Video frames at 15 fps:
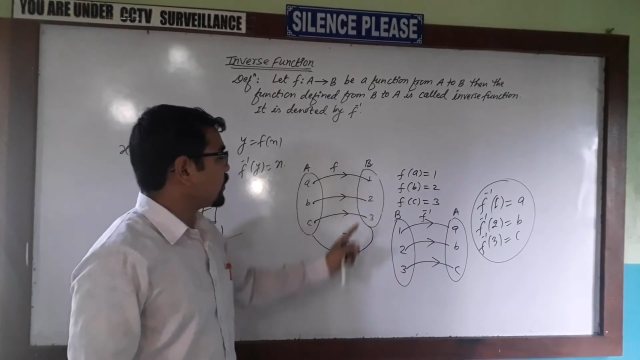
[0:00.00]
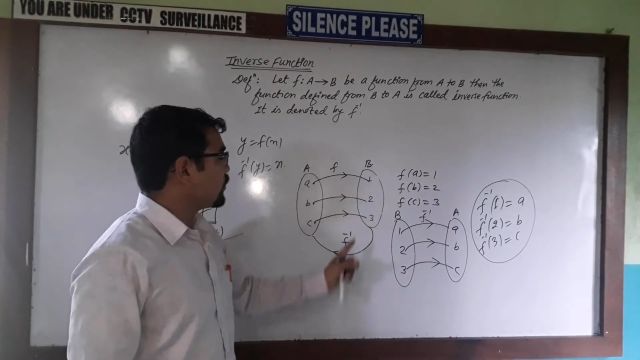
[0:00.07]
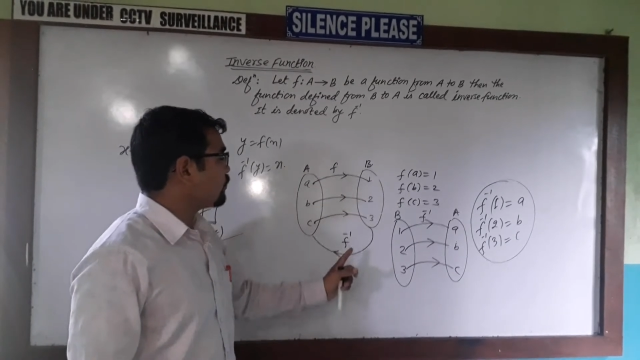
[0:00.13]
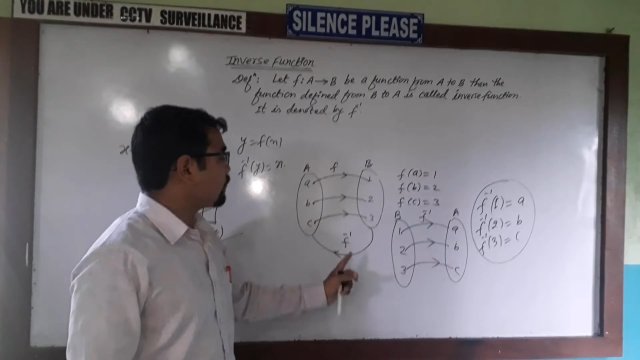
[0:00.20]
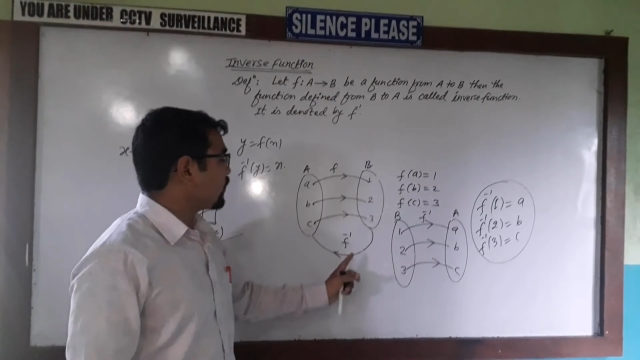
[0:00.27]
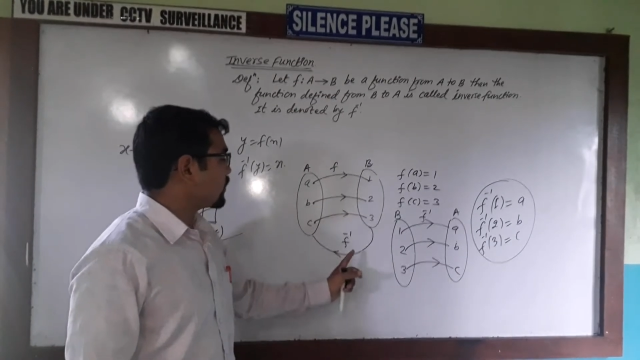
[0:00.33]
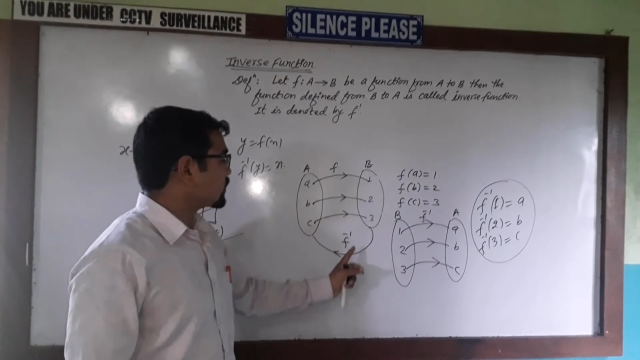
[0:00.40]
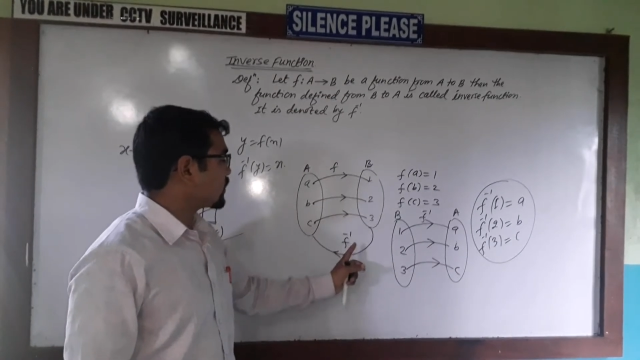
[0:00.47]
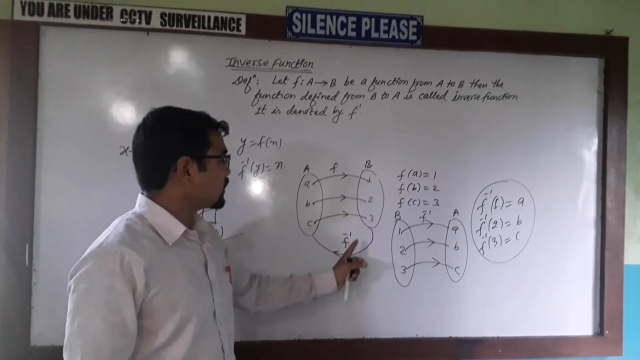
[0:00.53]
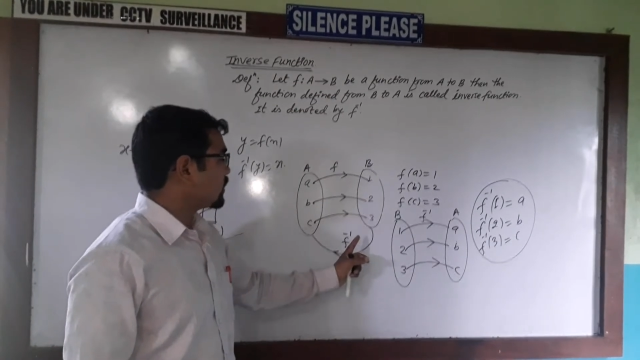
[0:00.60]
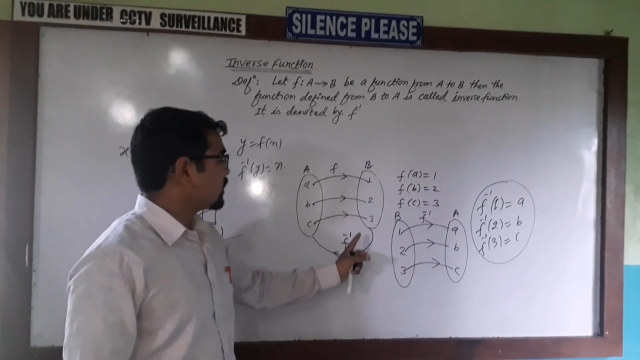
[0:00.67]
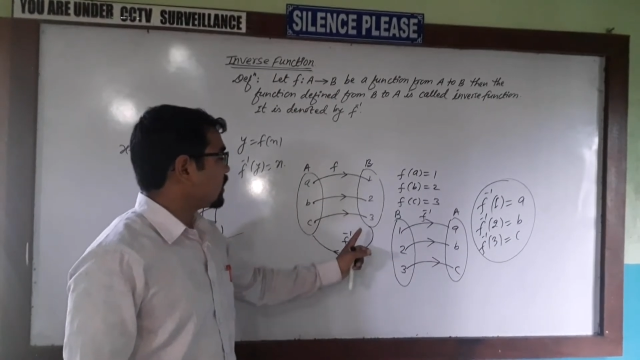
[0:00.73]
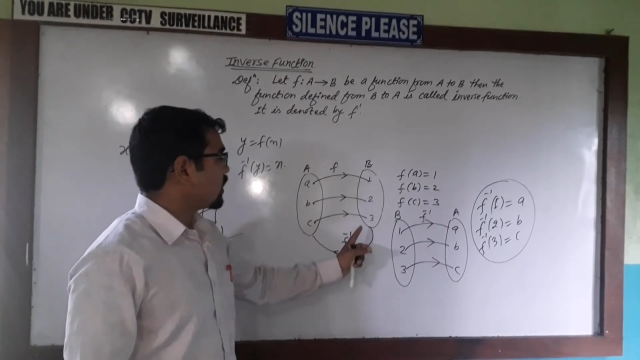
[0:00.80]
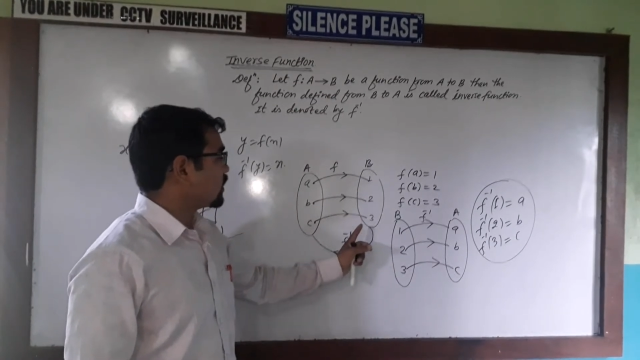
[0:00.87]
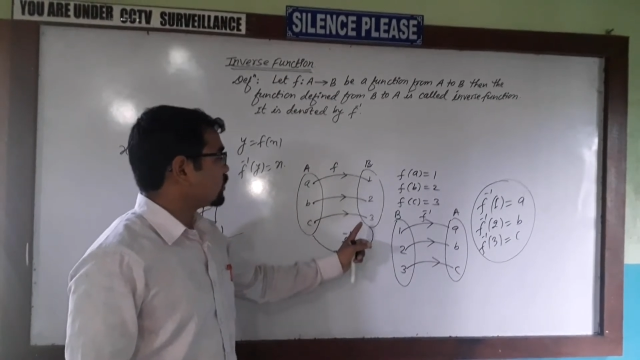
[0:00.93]
new function,
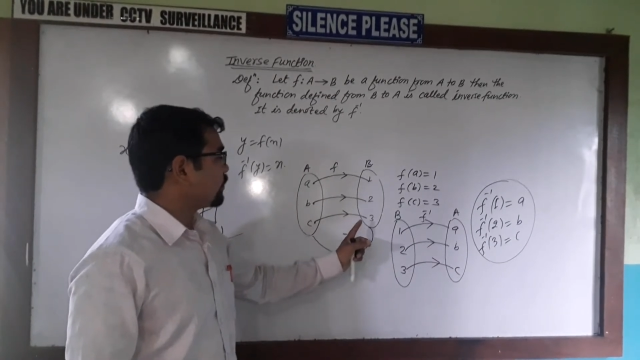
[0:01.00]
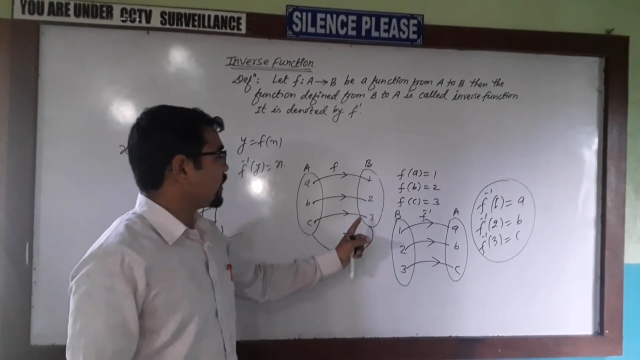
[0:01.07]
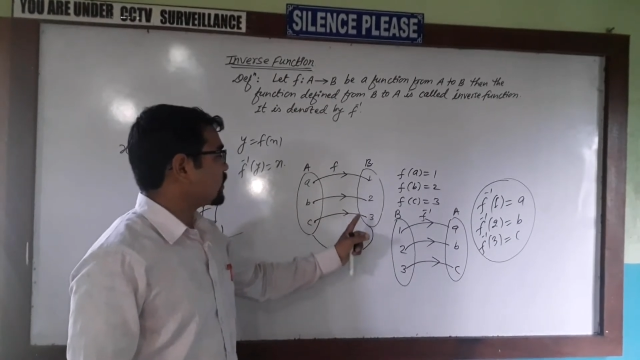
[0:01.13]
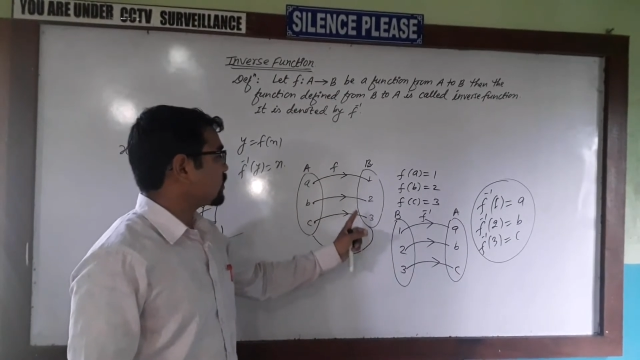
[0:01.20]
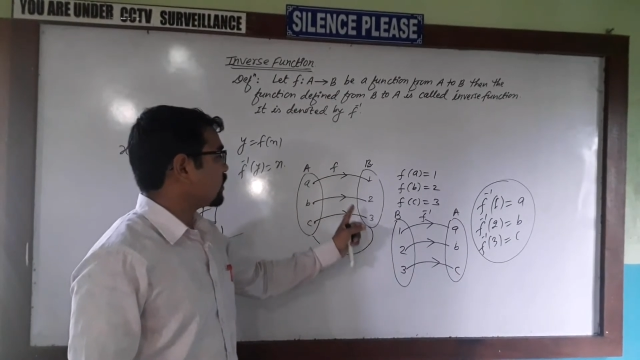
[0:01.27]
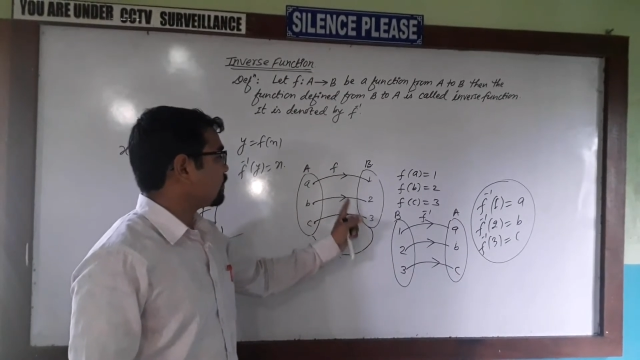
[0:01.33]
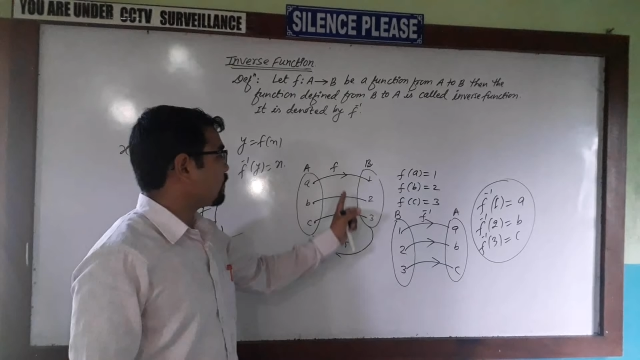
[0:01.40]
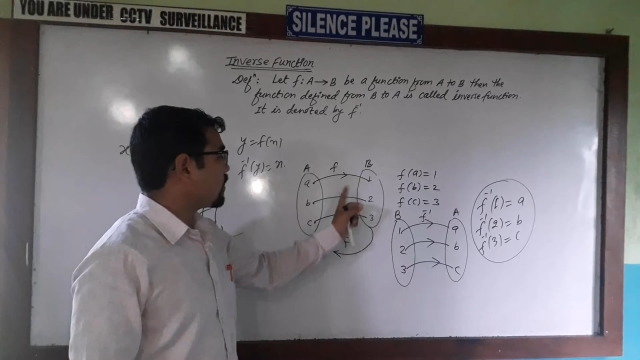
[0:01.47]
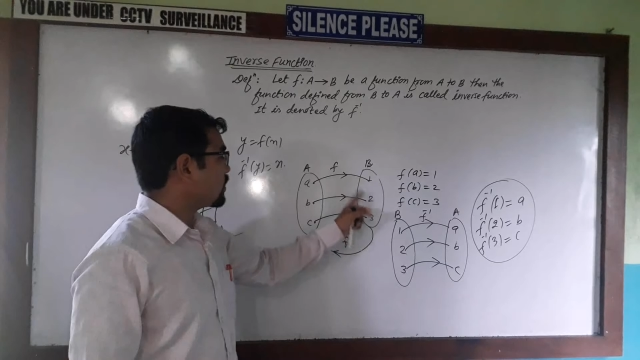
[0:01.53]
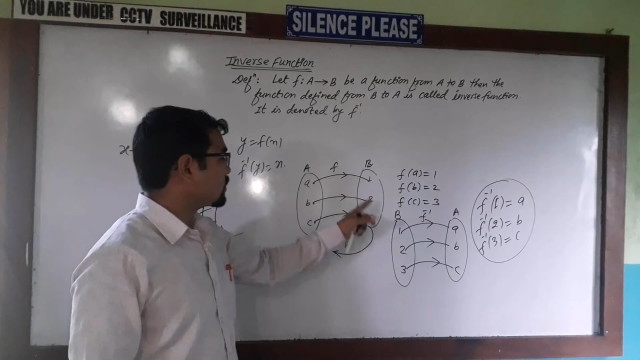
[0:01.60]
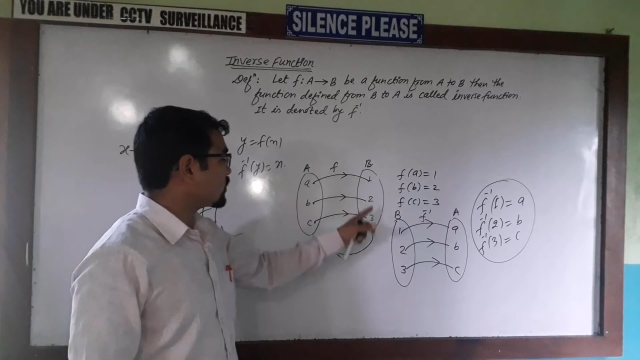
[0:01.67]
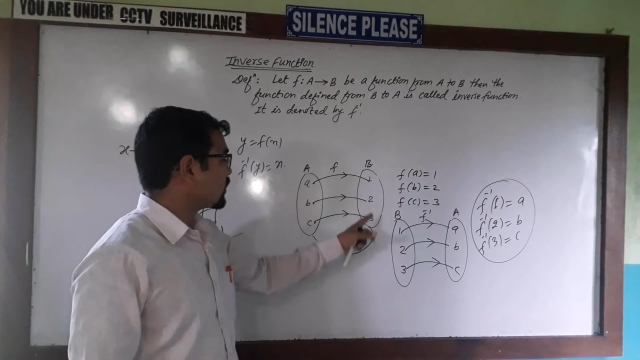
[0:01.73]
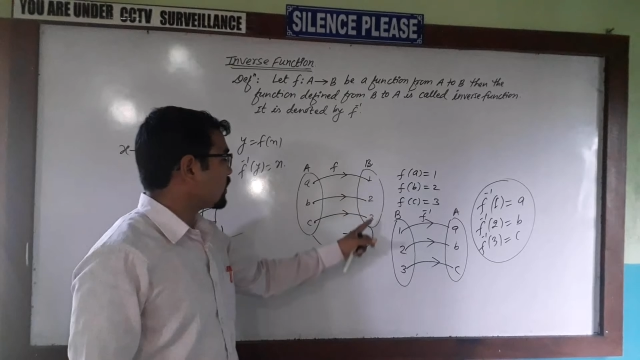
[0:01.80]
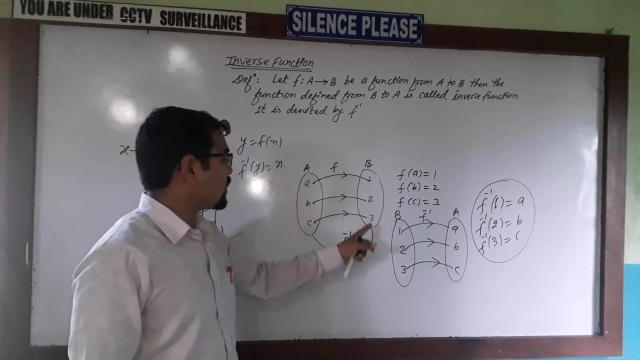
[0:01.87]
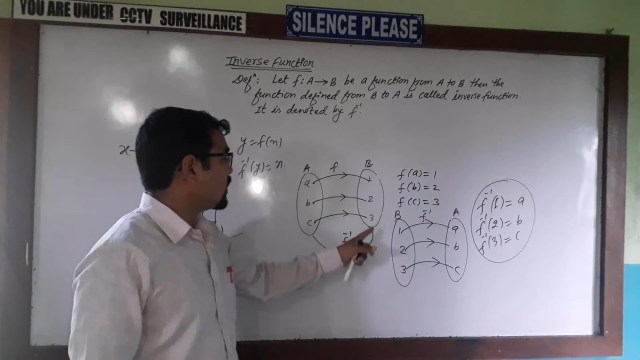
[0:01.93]
otherwise a
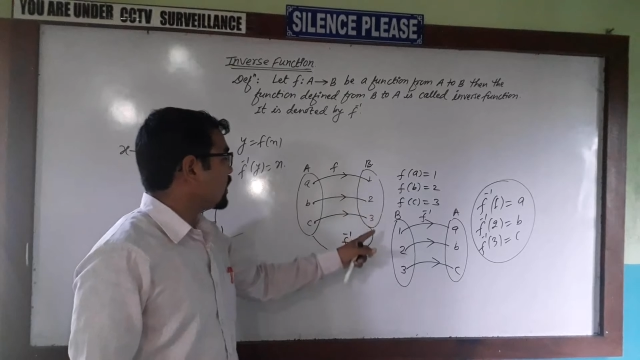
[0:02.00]
function